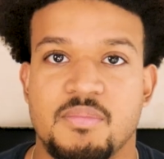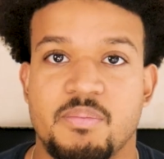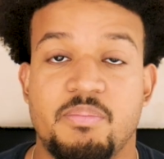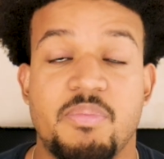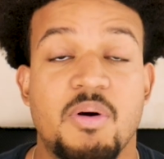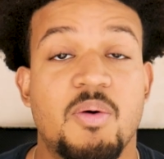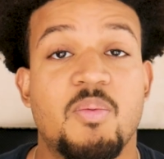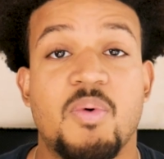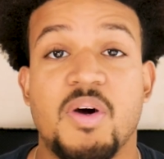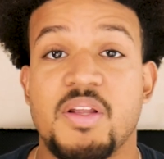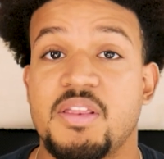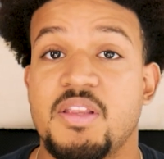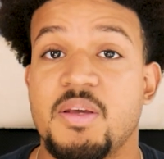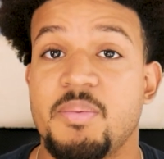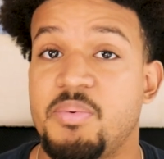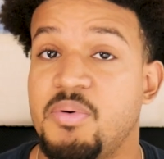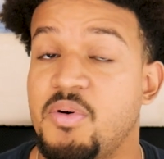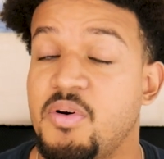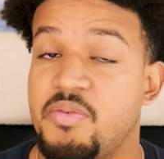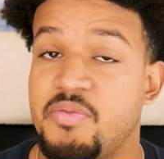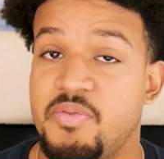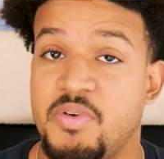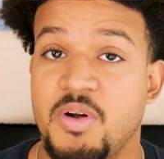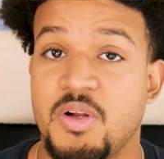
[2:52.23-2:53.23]
But what the
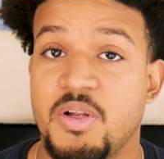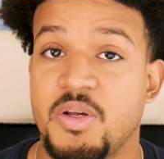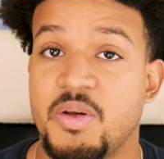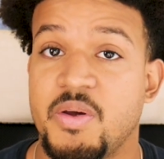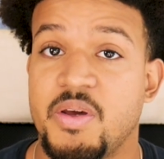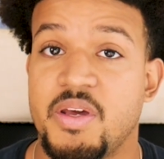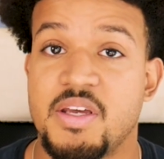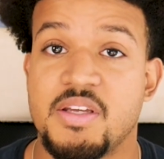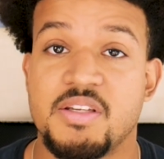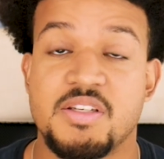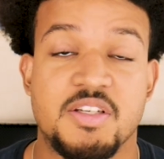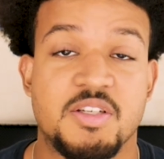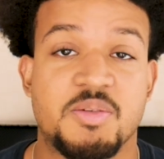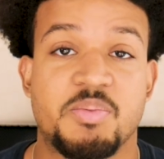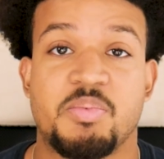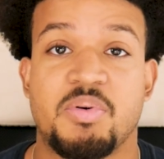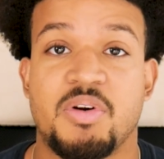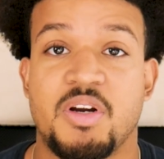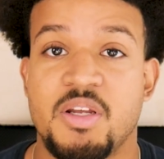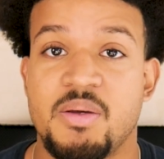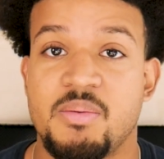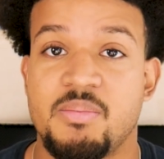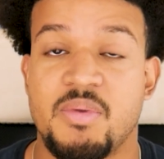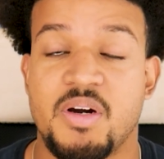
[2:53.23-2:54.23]
portfolio is
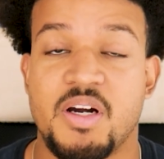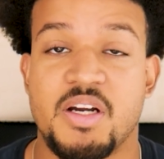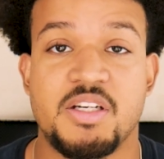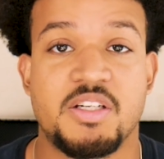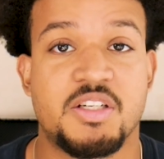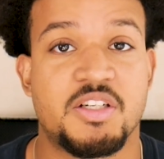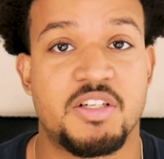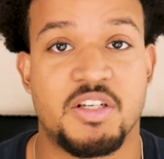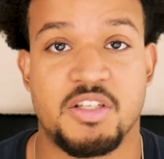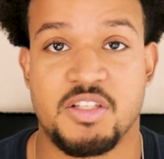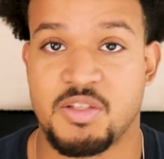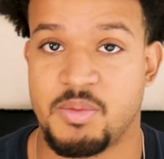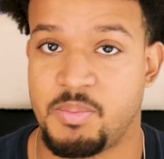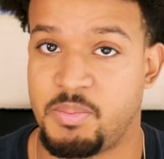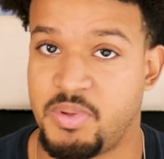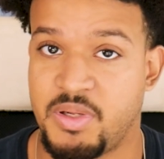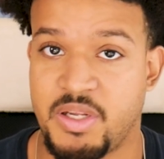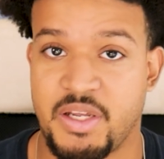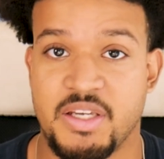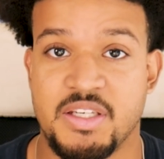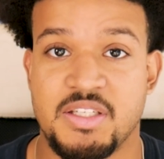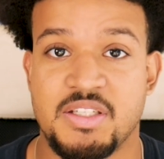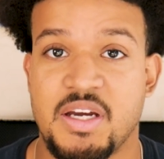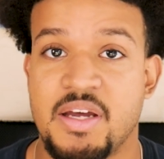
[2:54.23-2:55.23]
pretty much just a
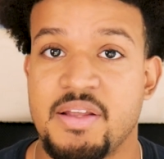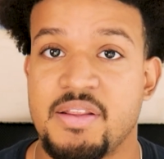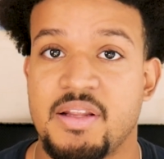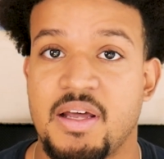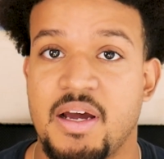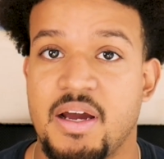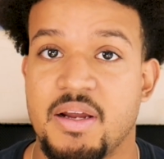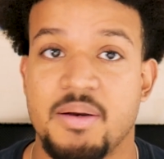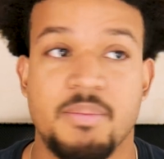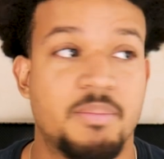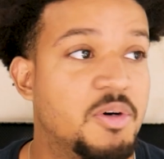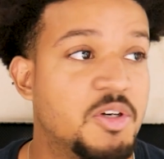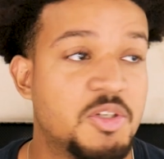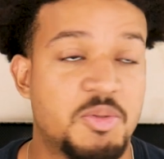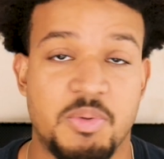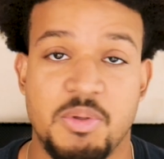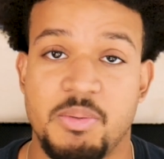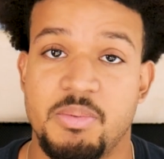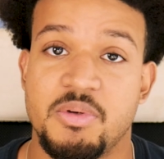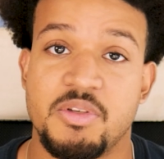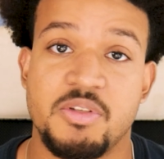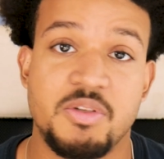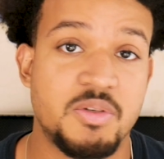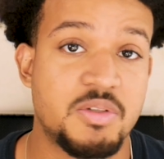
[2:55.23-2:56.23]
place online, most
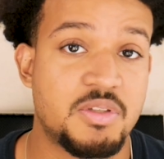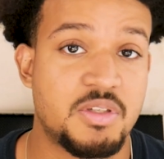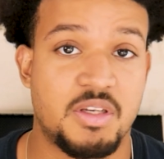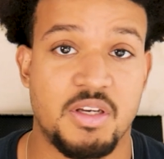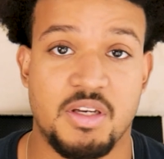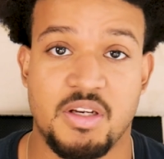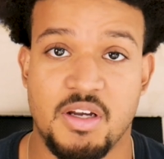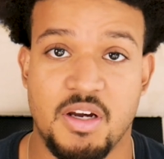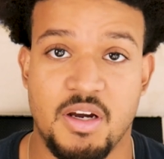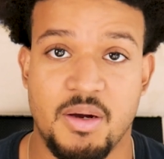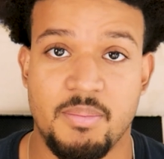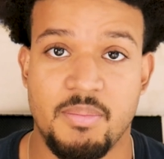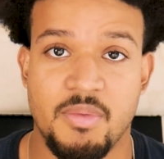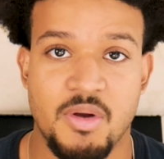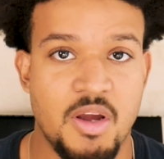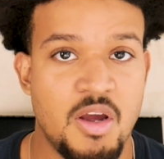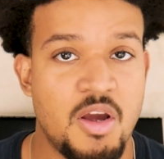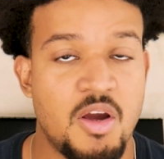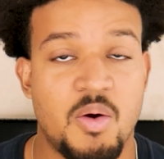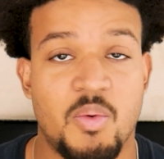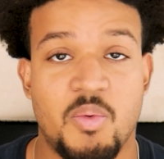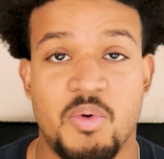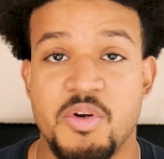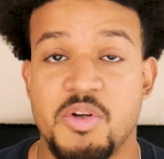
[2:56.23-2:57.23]
people use GitHub,
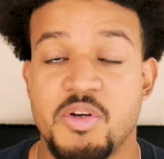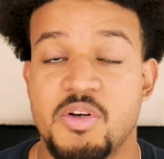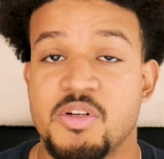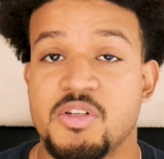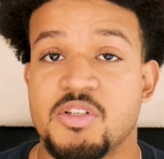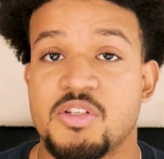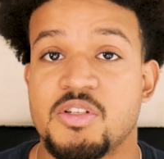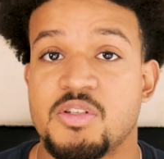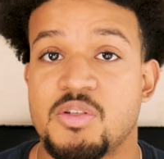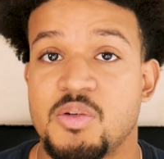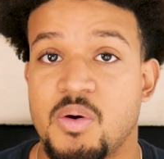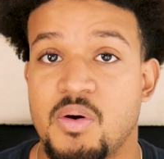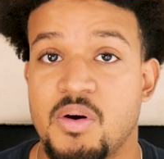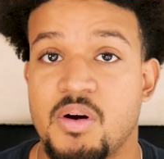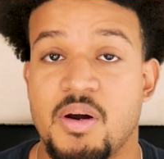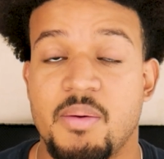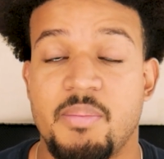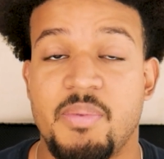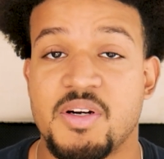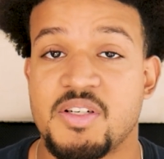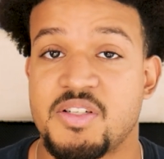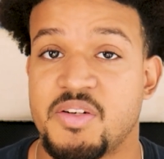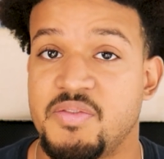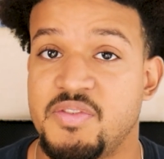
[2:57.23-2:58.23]
where you can store a
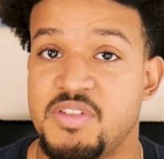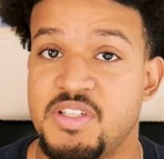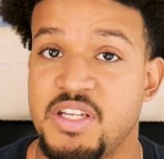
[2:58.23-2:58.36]
bunch of